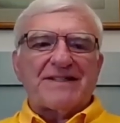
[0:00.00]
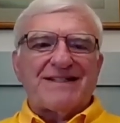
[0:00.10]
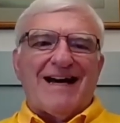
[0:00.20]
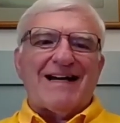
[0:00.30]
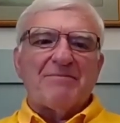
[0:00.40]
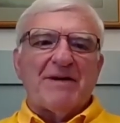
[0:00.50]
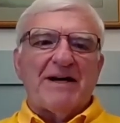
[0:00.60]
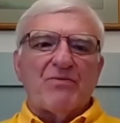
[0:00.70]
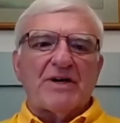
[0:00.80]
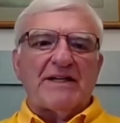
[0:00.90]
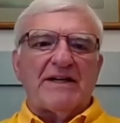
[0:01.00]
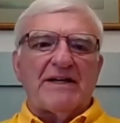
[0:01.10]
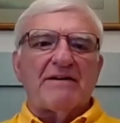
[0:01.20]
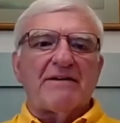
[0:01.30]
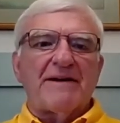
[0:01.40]
Vince died my
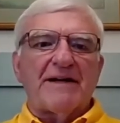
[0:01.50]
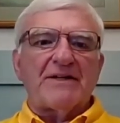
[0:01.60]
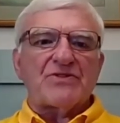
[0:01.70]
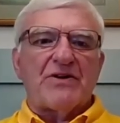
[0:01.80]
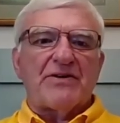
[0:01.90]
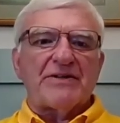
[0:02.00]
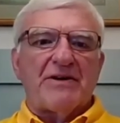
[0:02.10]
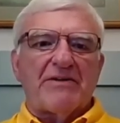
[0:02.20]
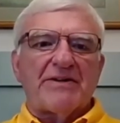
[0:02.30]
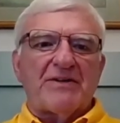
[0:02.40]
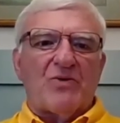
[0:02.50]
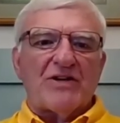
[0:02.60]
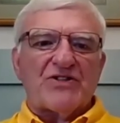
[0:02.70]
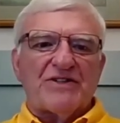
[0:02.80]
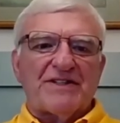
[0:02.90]
rookie year, and he was
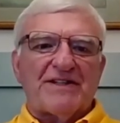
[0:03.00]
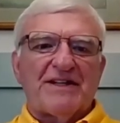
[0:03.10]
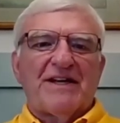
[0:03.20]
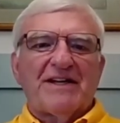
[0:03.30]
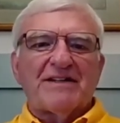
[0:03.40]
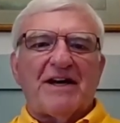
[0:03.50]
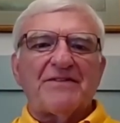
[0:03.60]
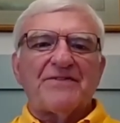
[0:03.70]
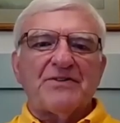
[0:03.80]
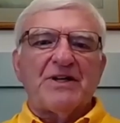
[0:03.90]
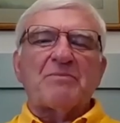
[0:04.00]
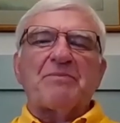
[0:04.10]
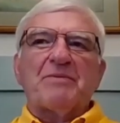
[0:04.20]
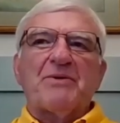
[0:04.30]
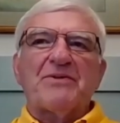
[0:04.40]
already in Washington. A lot of you
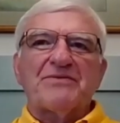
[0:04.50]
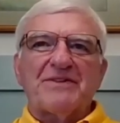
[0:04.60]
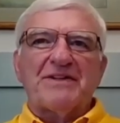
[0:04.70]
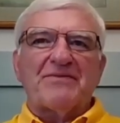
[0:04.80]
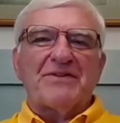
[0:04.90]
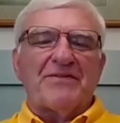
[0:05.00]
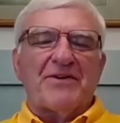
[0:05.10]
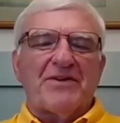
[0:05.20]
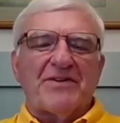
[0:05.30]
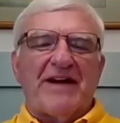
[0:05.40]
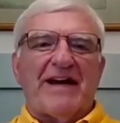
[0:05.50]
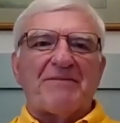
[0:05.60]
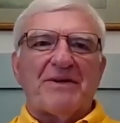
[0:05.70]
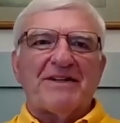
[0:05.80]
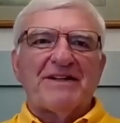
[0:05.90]
young people never heard
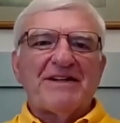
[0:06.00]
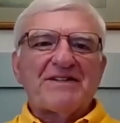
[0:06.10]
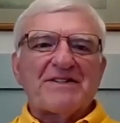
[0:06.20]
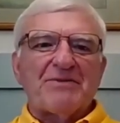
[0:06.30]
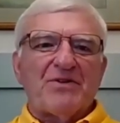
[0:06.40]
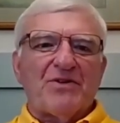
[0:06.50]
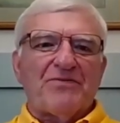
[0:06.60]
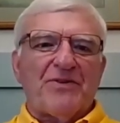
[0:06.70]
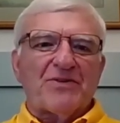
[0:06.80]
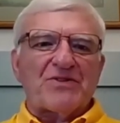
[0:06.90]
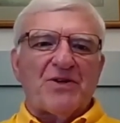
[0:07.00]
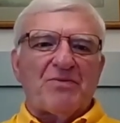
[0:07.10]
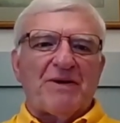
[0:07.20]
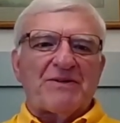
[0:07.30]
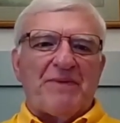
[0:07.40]
of that, but some of you old
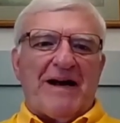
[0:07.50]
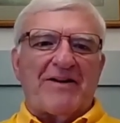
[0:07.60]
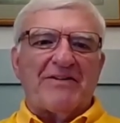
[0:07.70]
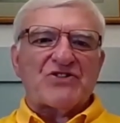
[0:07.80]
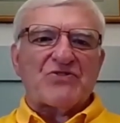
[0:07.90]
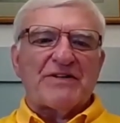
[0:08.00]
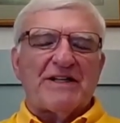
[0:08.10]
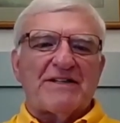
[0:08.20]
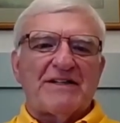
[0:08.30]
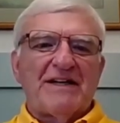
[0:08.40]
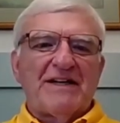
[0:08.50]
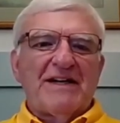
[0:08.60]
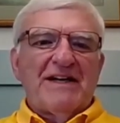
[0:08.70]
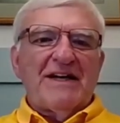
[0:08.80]
folks know about the Packer history.